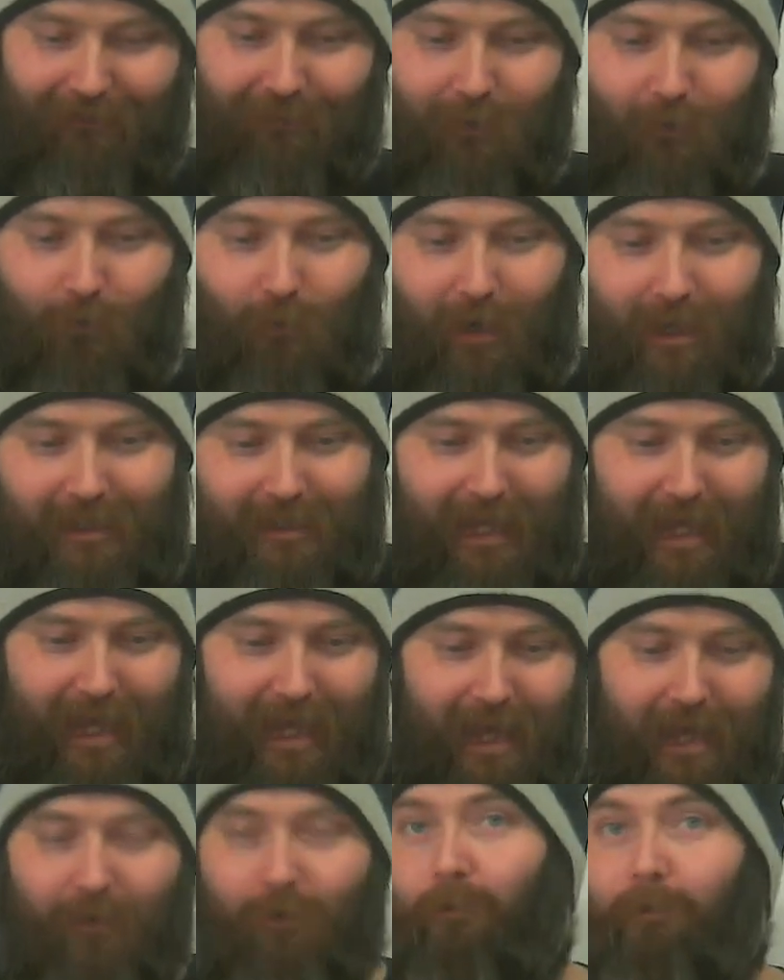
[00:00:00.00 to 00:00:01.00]
the 1 to
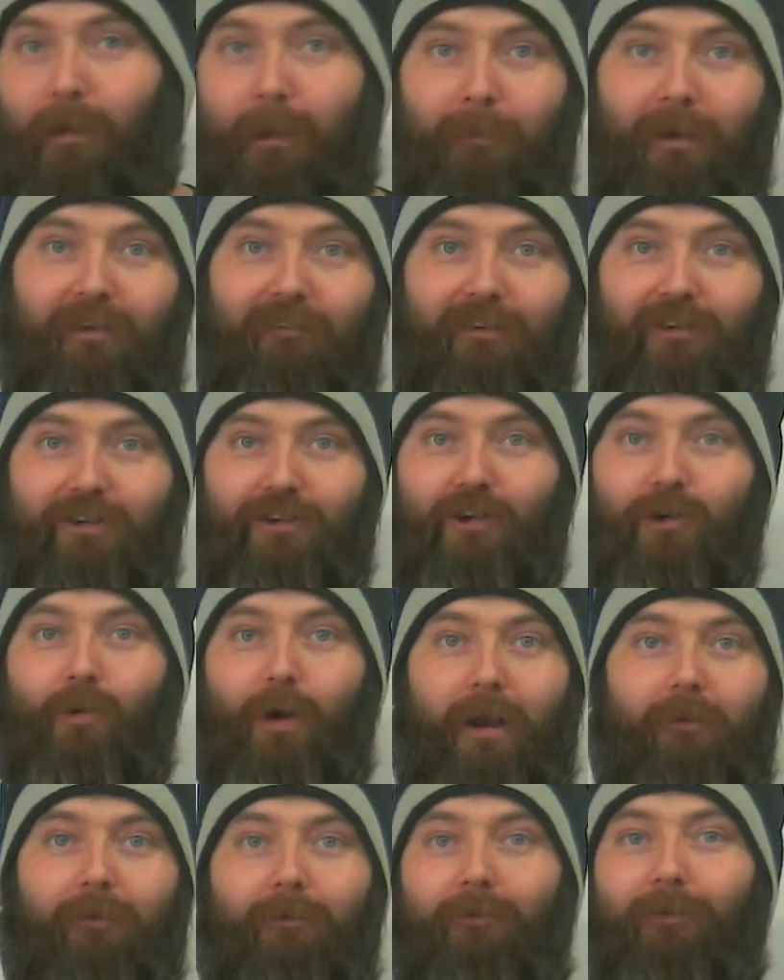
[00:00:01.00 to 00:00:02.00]
8, or maybe even 2,
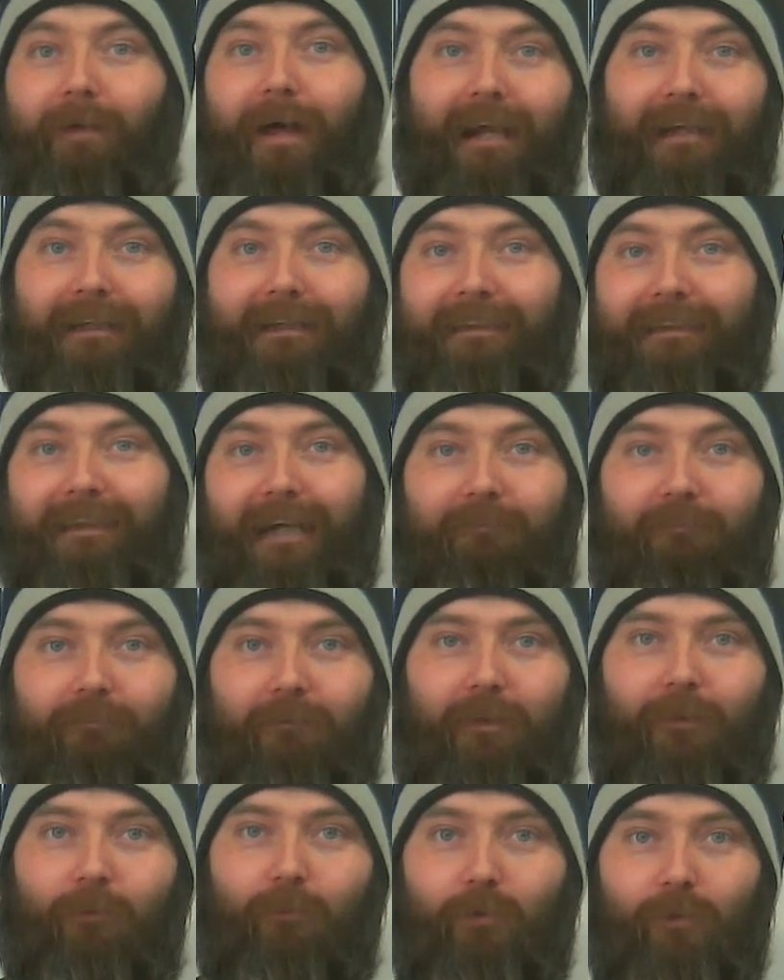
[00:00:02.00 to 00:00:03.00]
I don't know what that is because I haven't
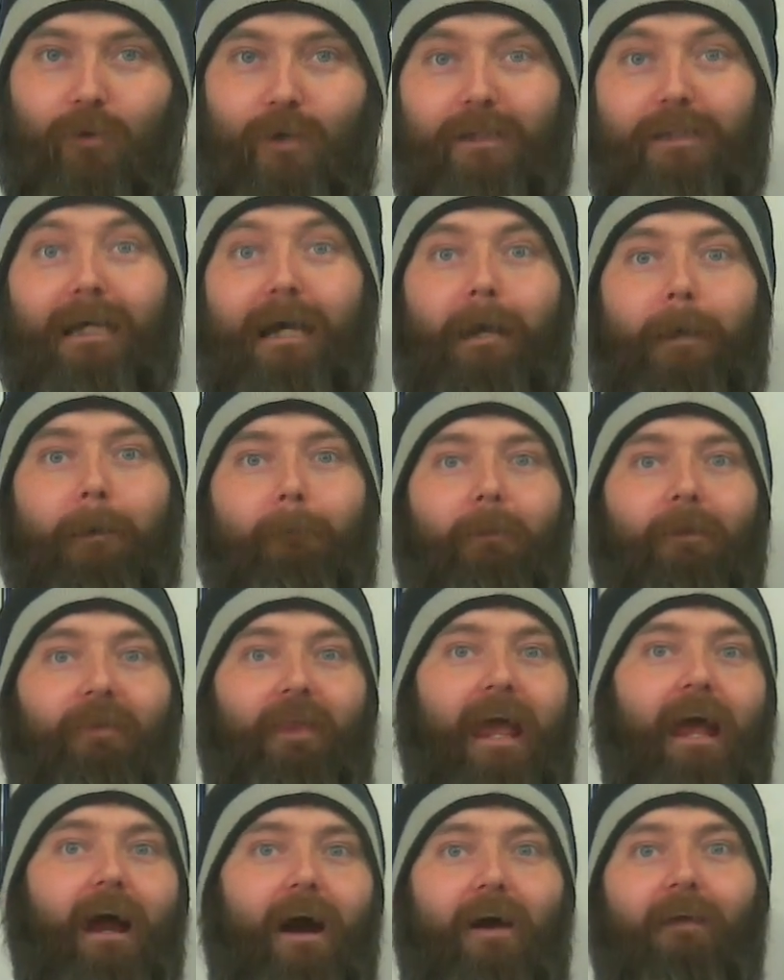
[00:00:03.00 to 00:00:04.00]
read the rules, but
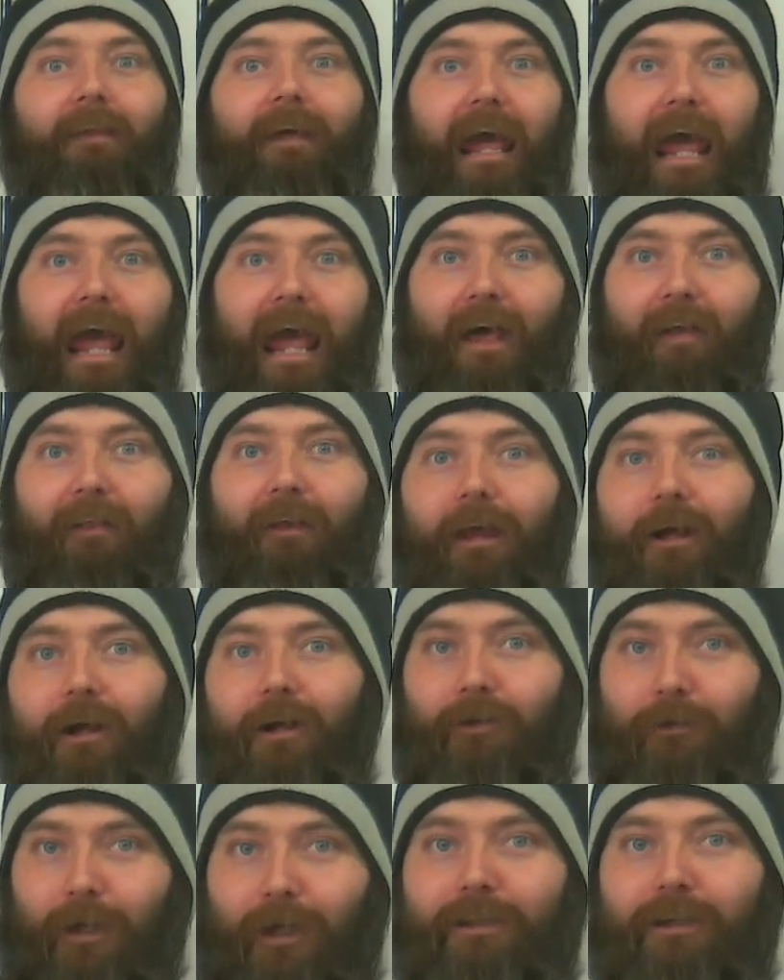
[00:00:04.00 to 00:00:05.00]
they are the
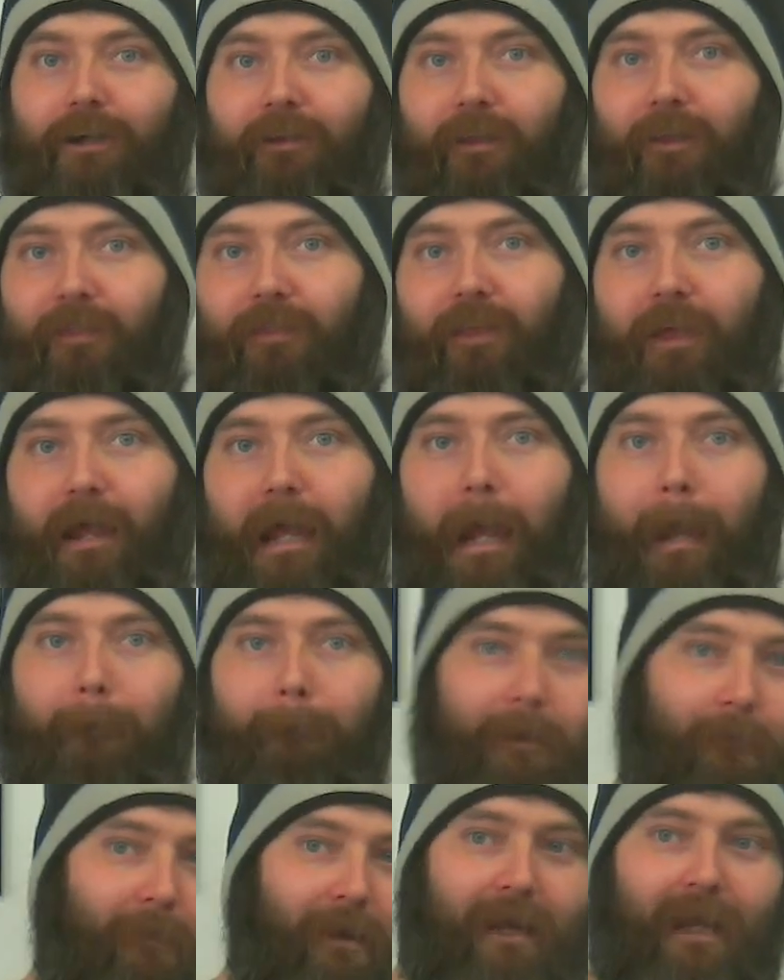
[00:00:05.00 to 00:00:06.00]
alien creature, the
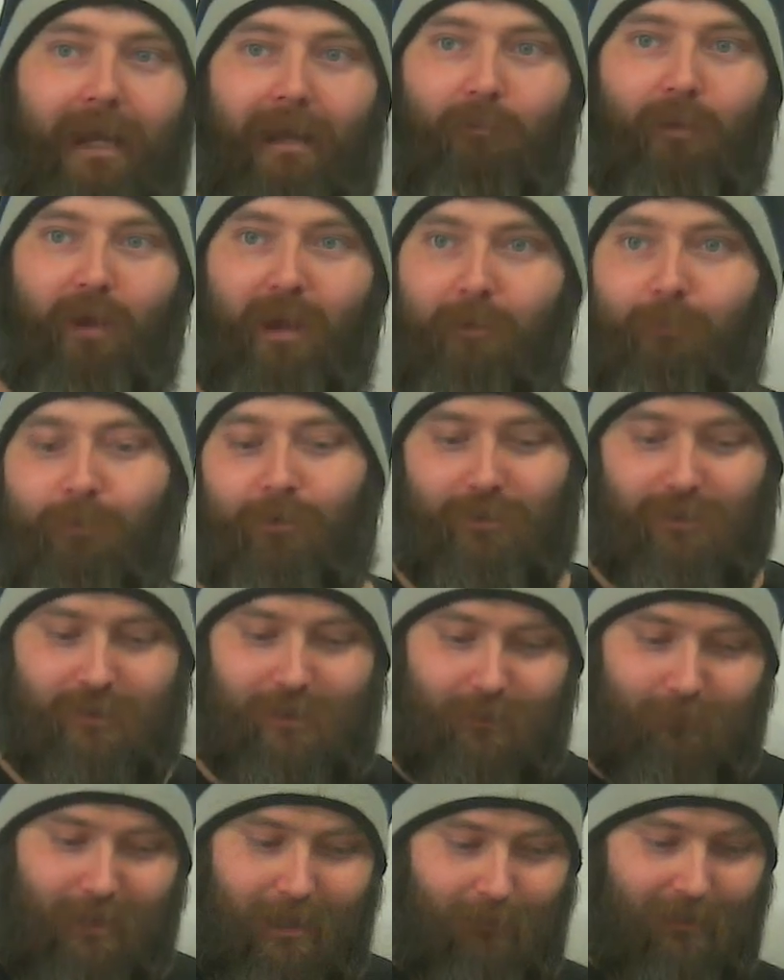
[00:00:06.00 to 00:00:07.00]
thing, mimicking people.
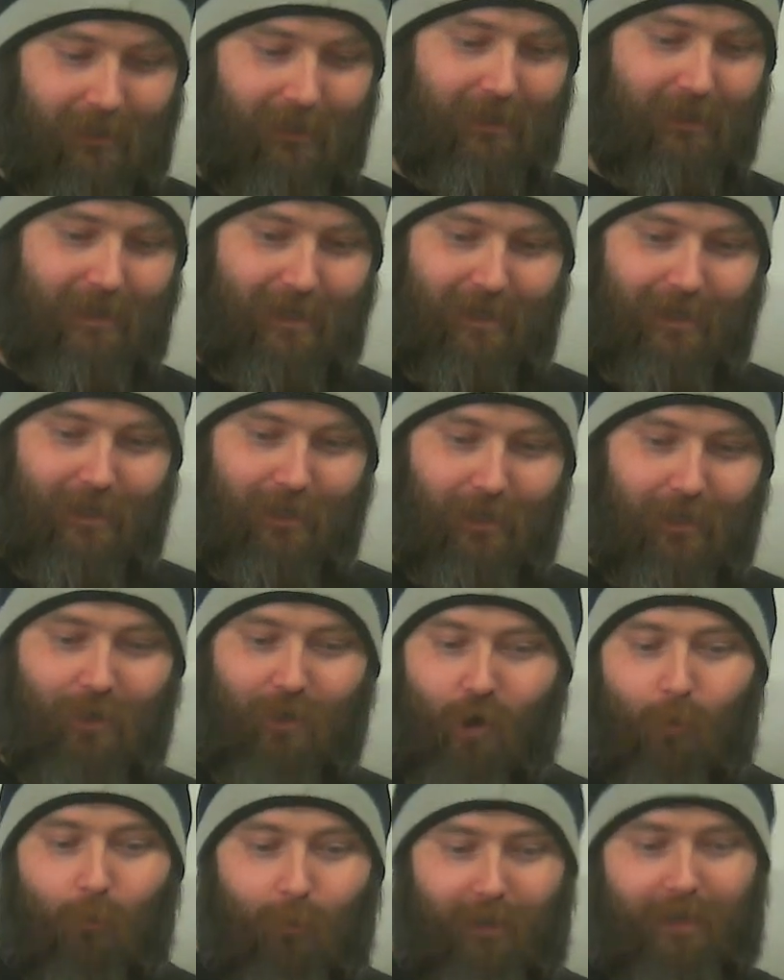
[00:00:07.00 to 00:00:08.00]
So maybe
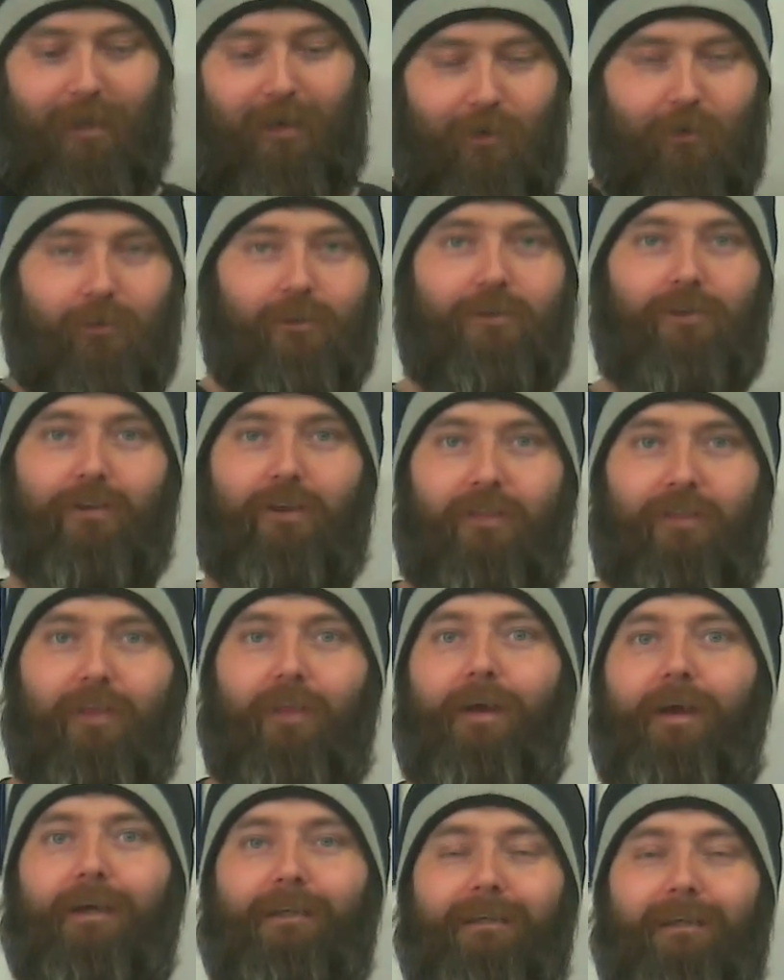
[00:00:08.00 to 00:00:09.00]
nobody knows who the
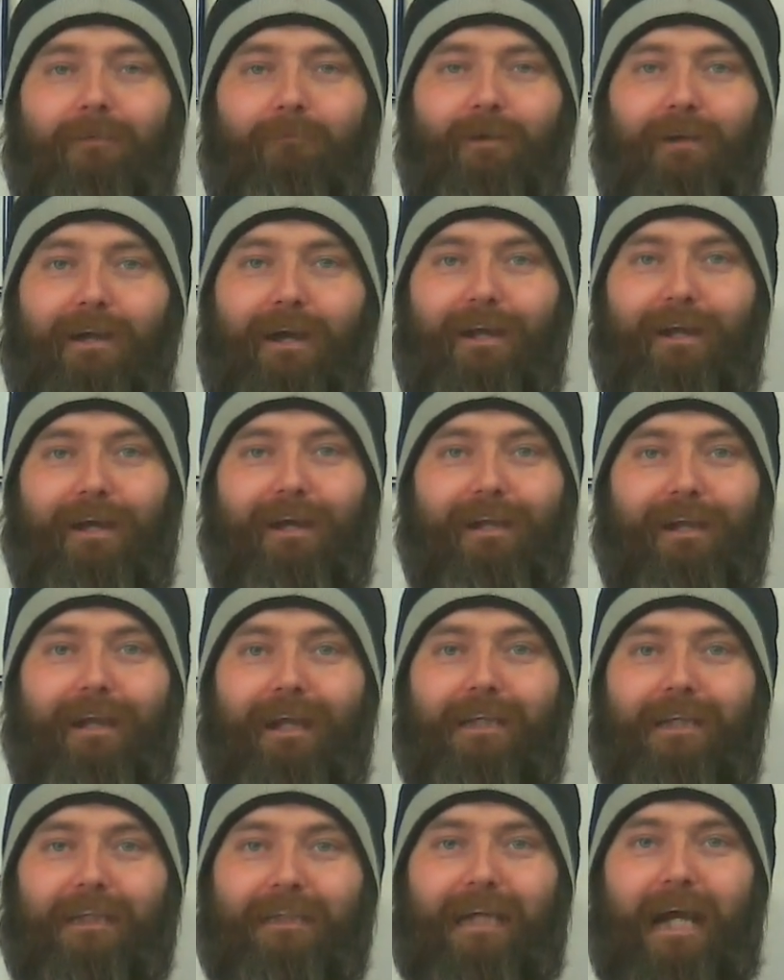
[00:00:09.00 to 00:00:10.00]
thing is in the beginning, and
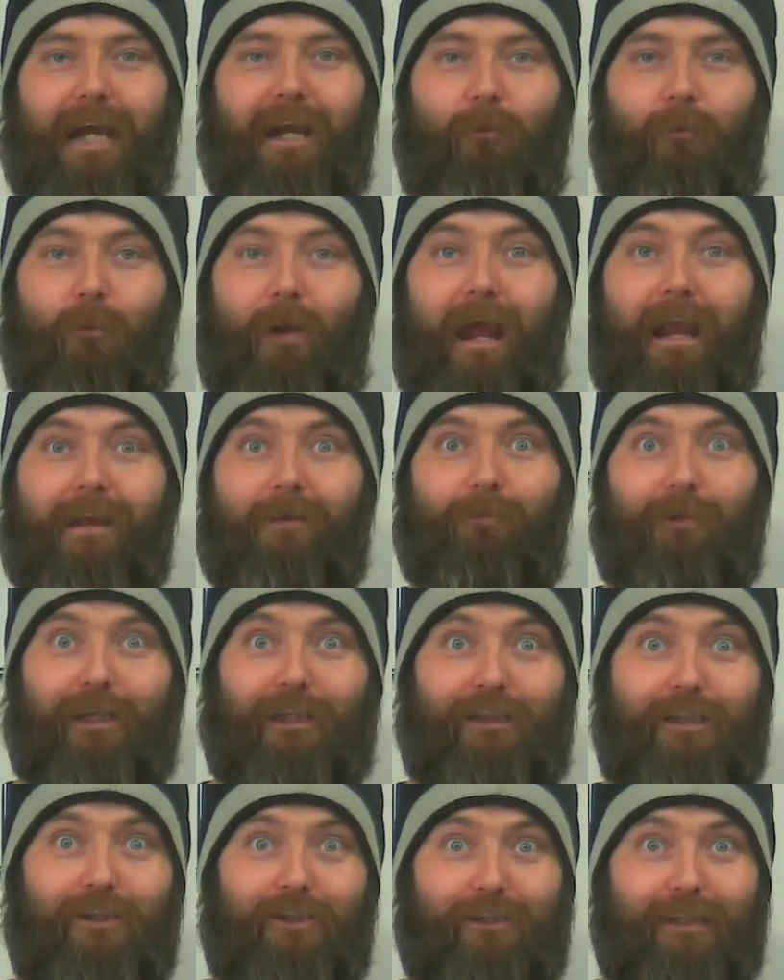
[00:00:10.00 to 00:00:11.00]
it just kind of
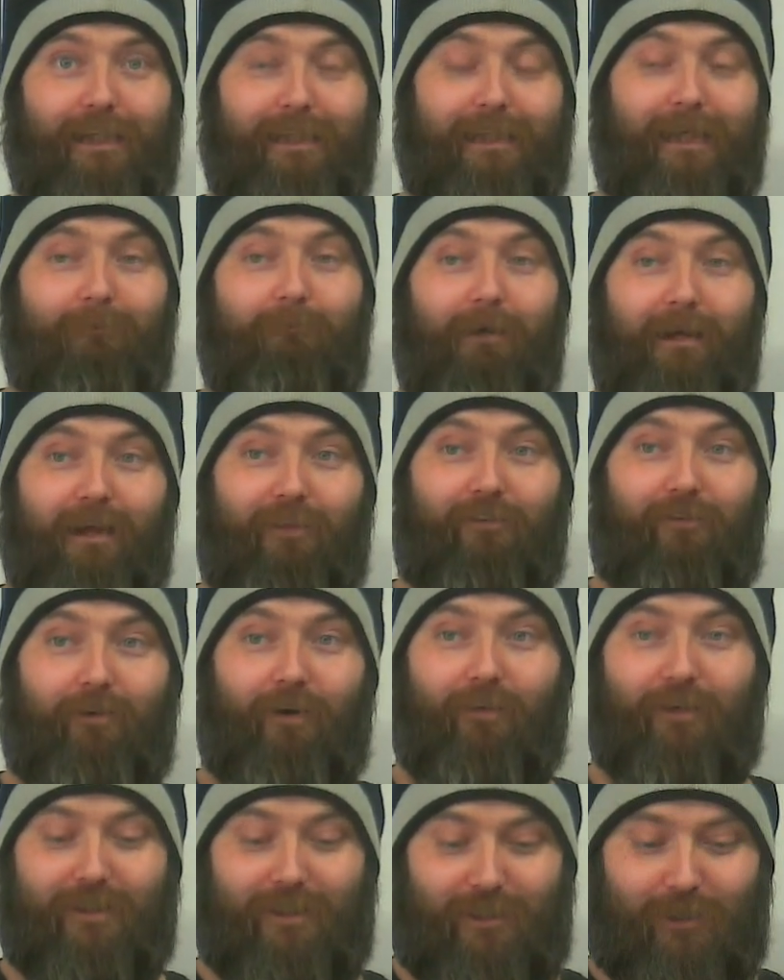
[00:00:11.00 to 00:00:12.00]
randomly chooses somebody
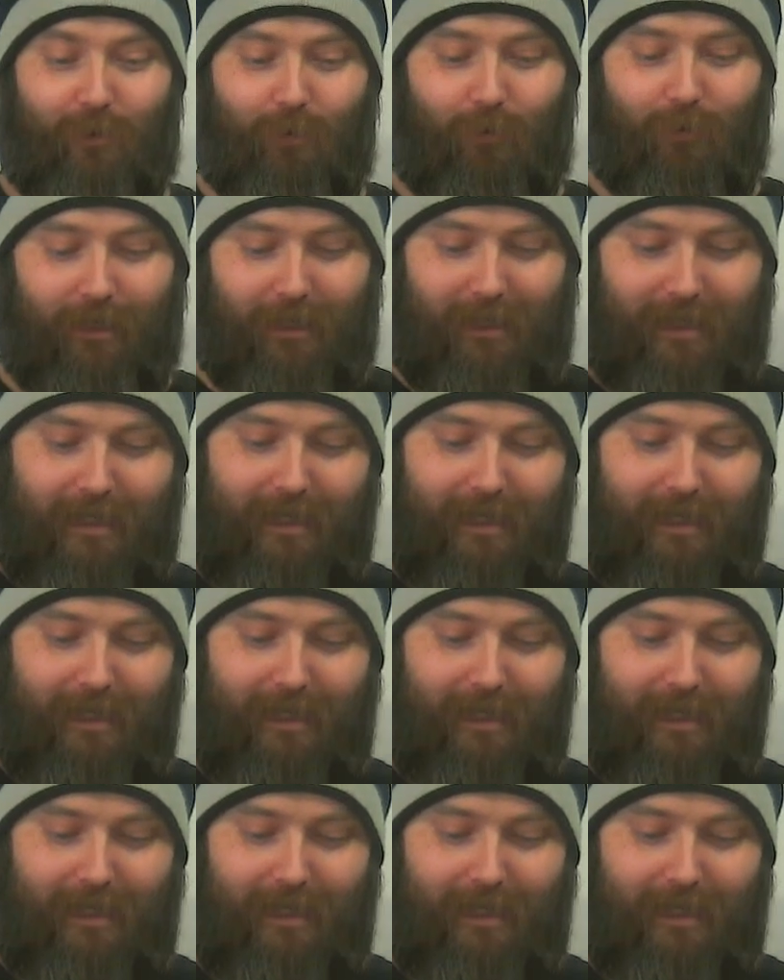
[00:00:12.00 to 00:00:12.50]
throughout the story